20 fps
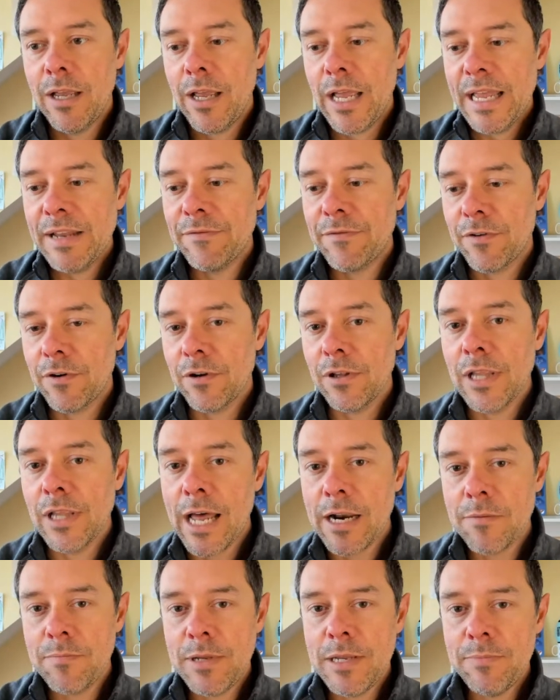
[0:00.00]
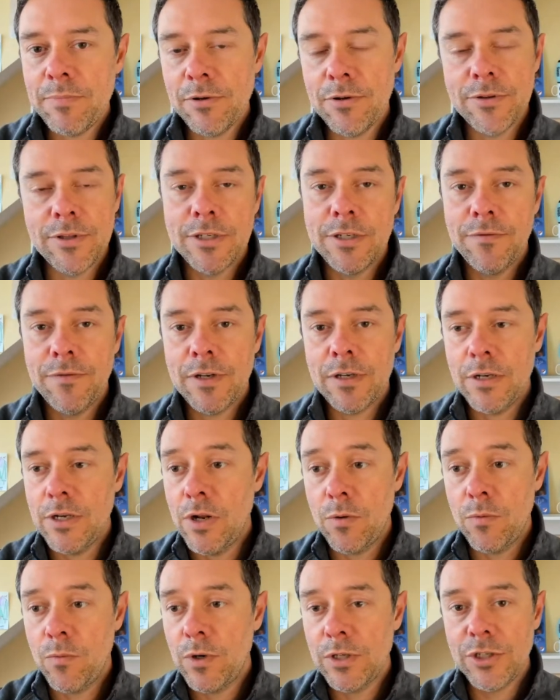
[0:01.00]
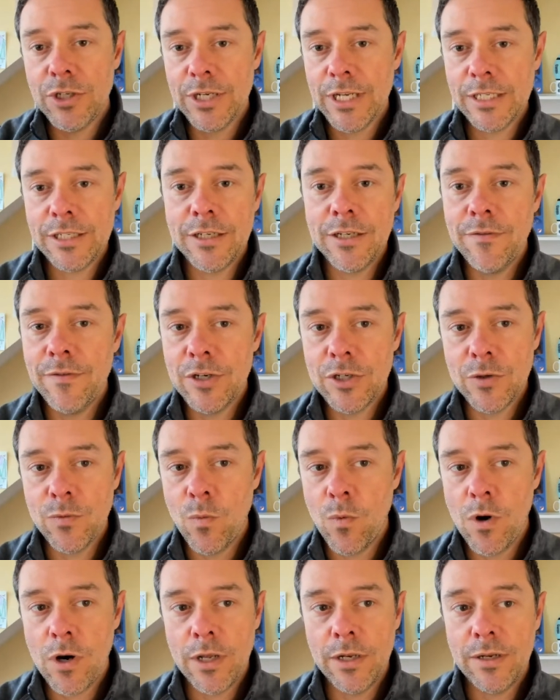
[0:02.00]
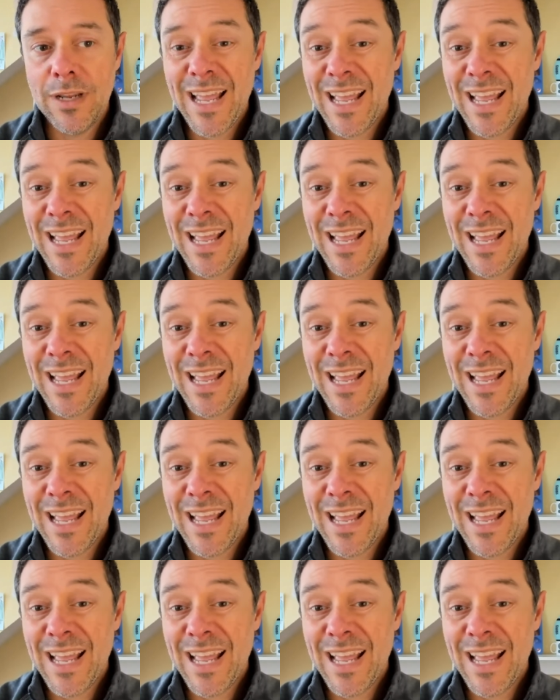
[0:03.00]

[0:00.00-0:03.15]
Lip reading: And for a lot of people in the division, once you get to Division One,